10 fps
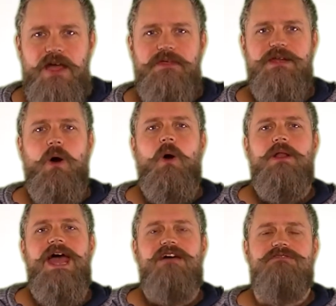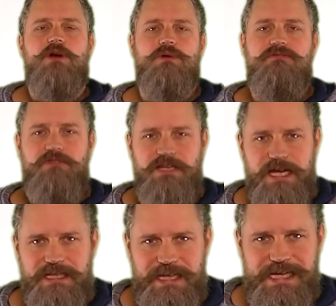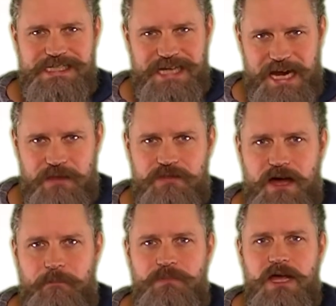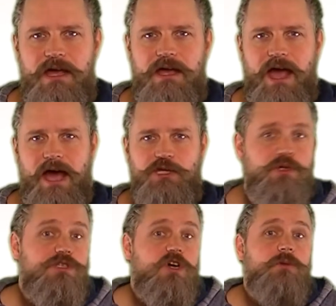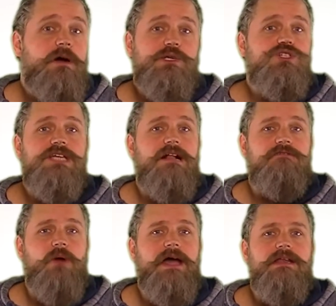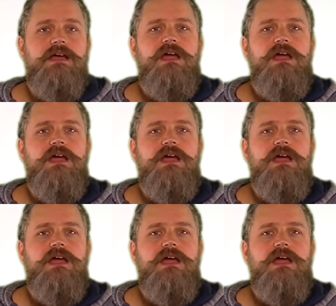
that all have your affiliate links in them. And you could talk about yourself, right?